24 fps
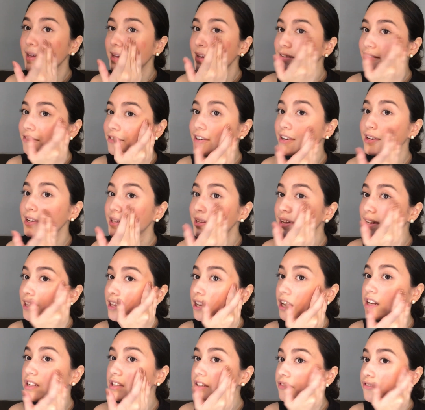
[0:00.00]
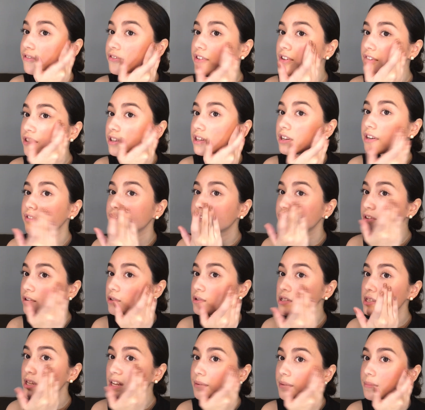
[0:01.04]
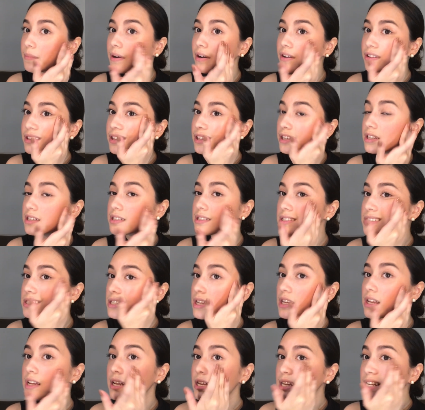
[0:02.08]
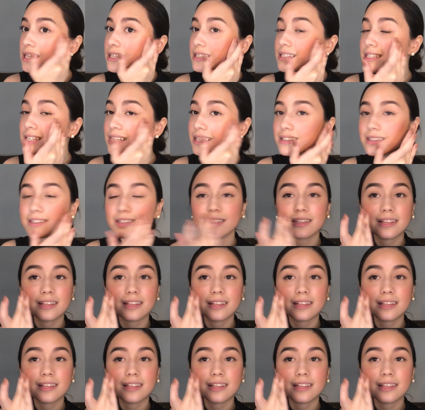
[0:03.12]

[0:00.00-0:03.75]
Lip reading: I've heard a lot of good reviews about this tint.